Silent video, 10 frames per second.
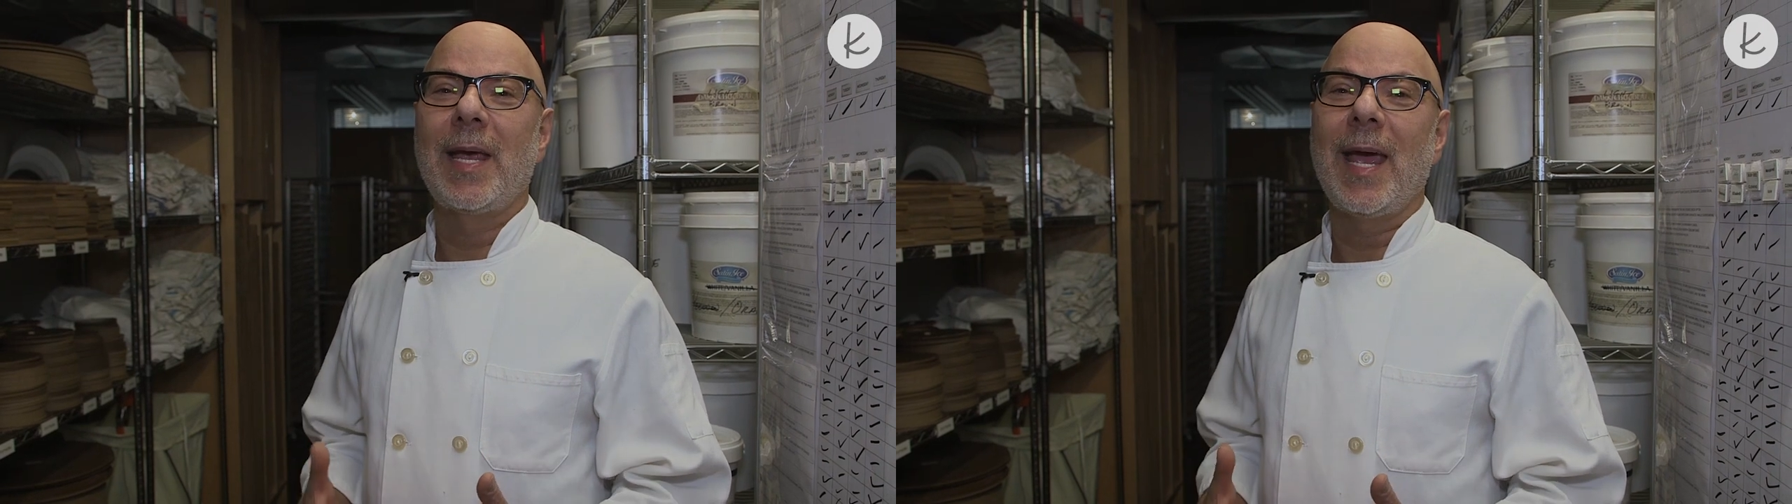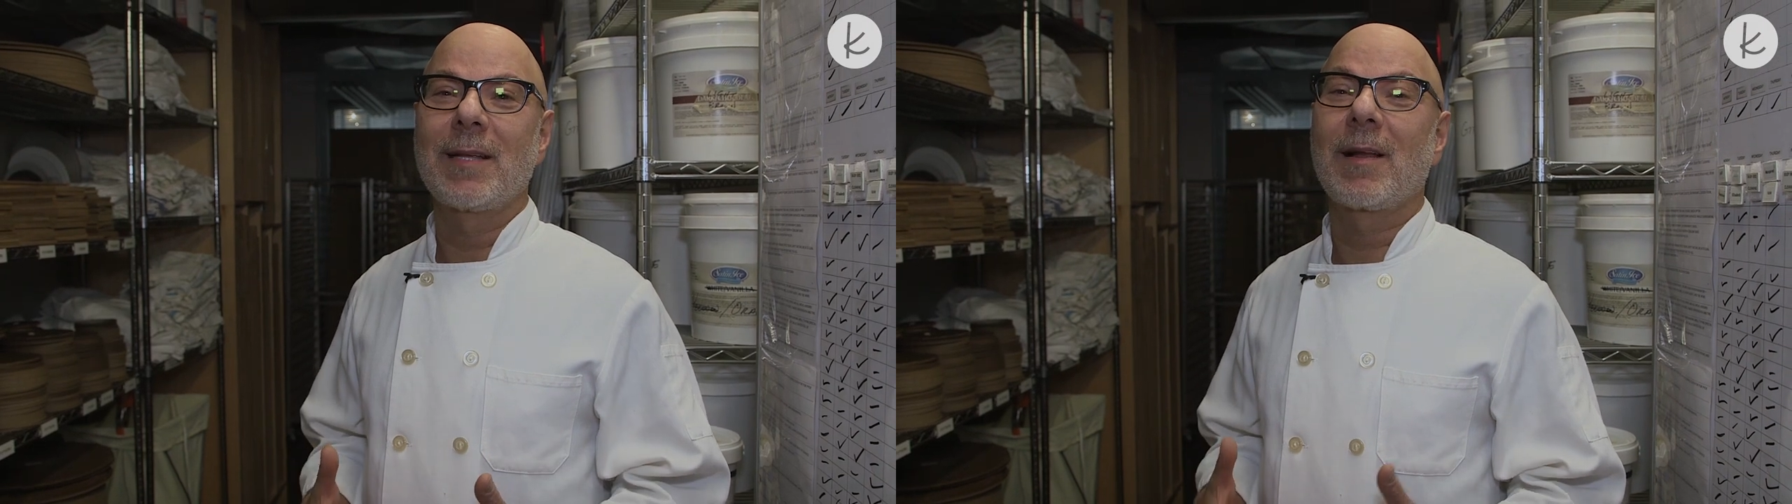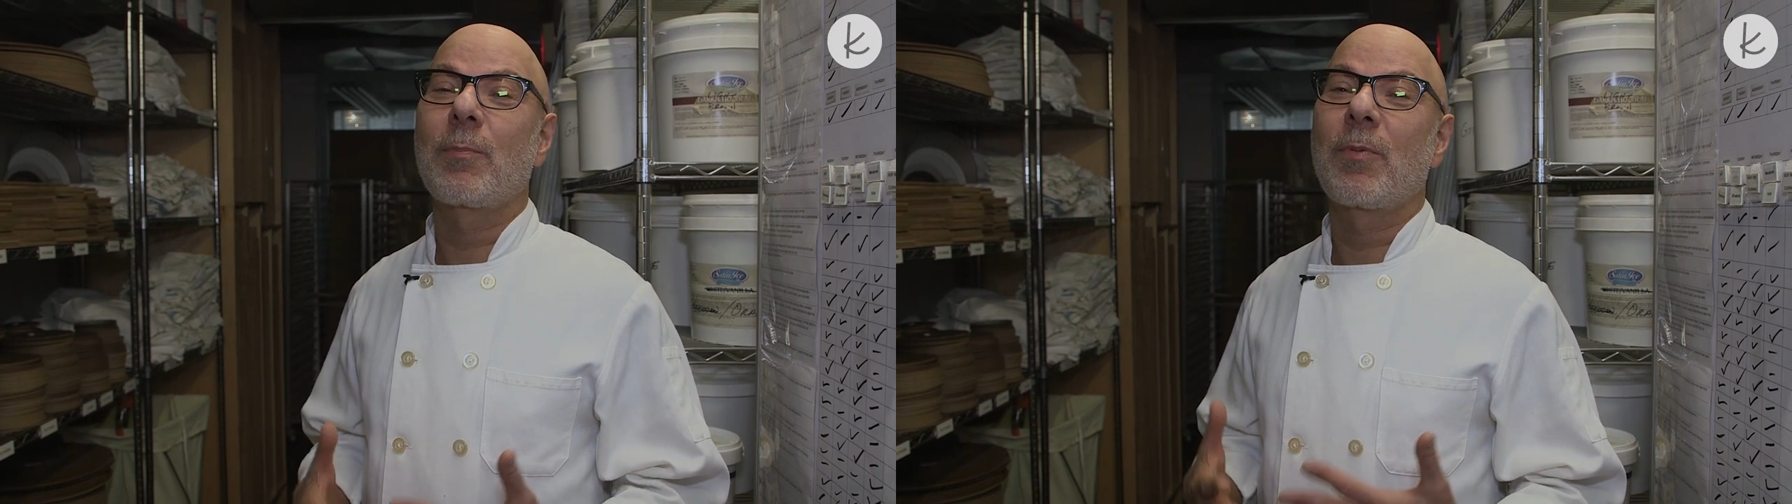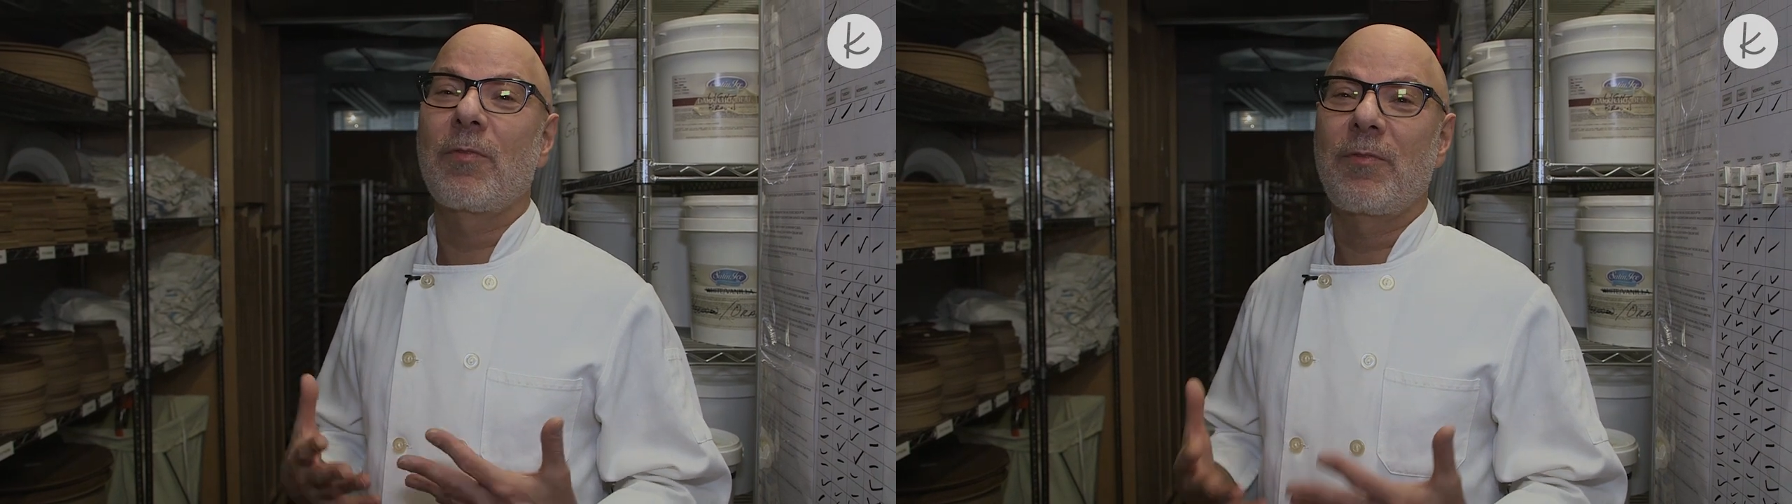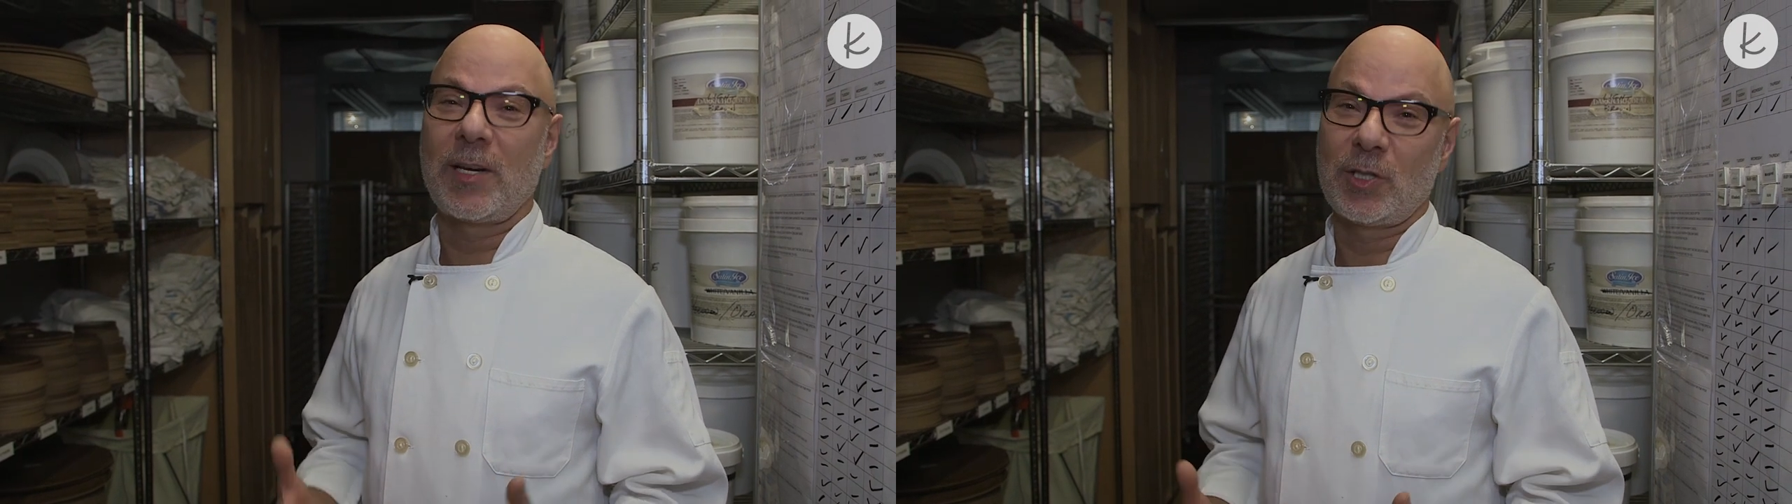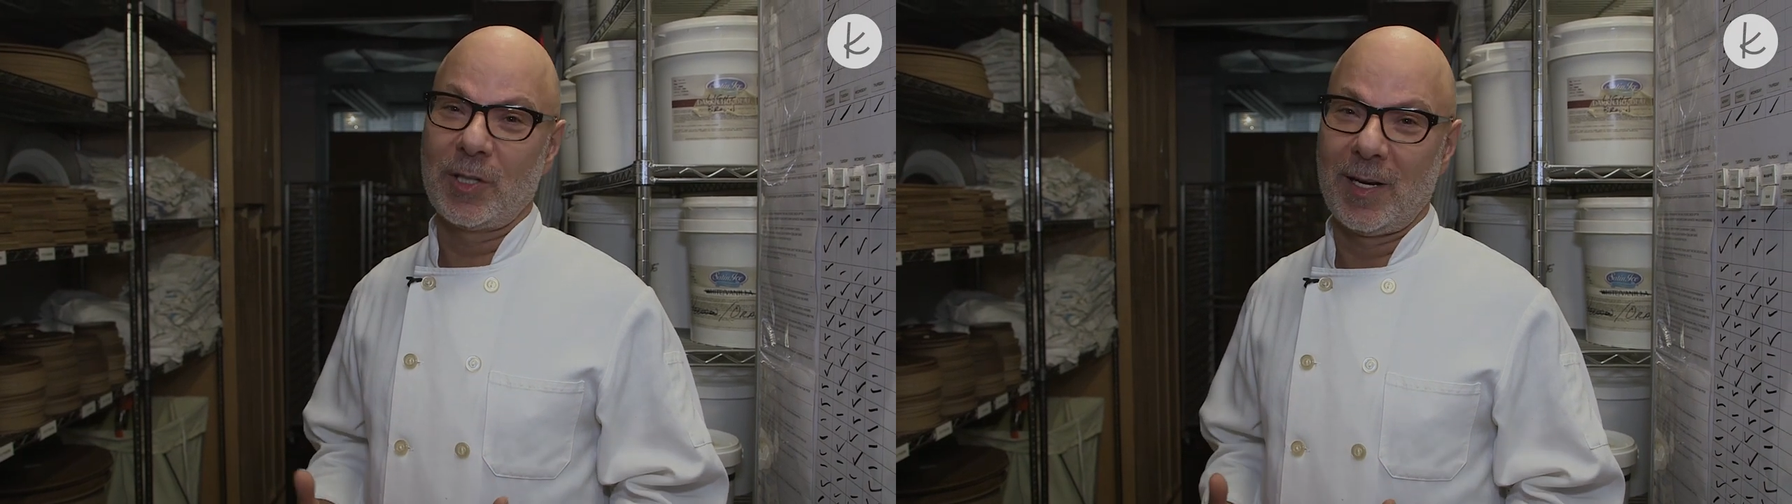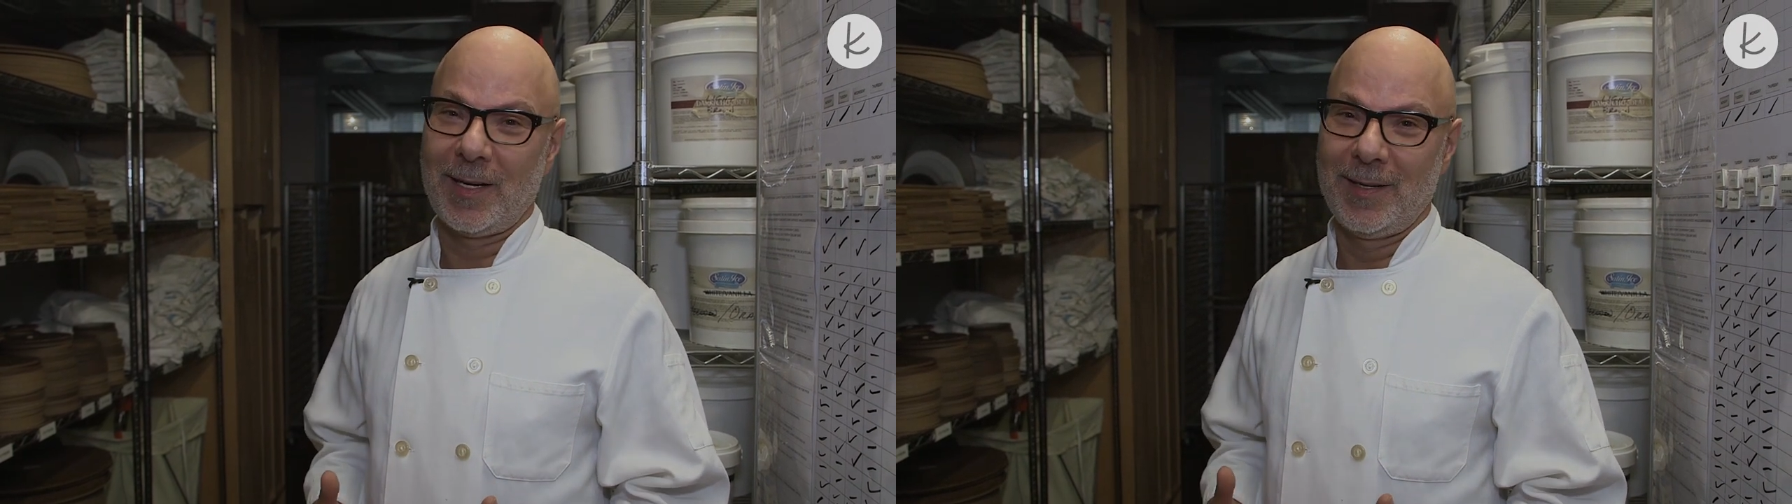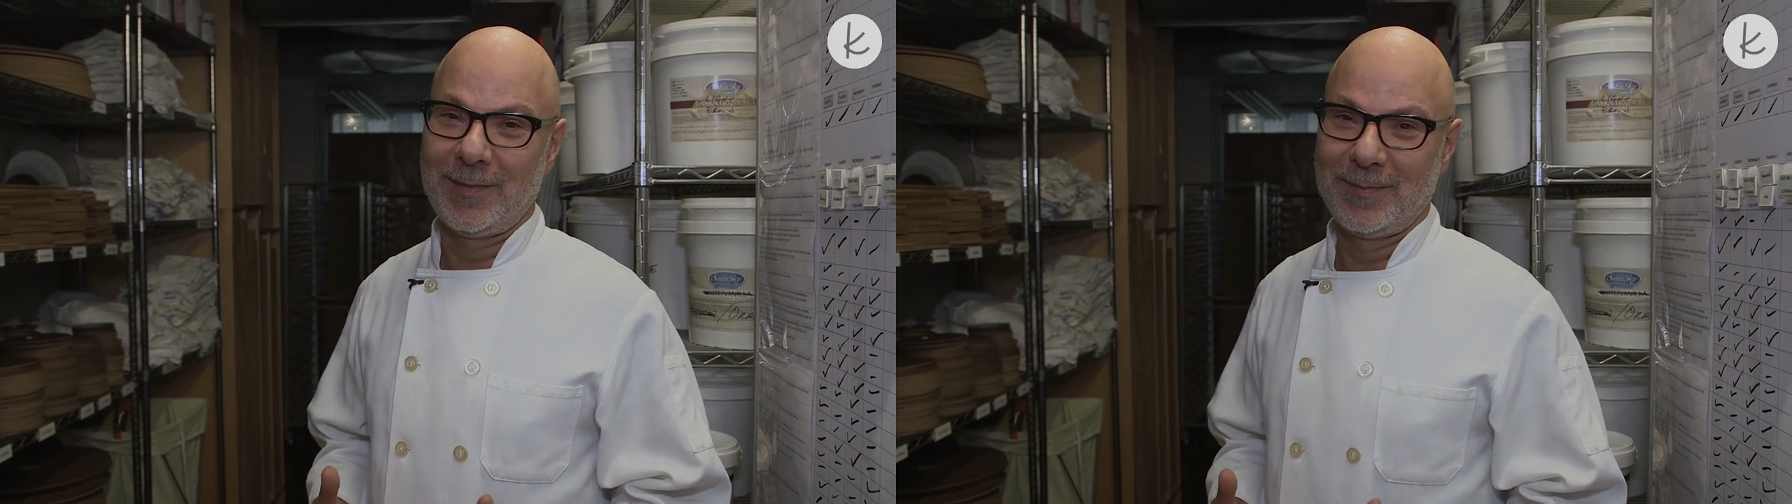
handled professionally.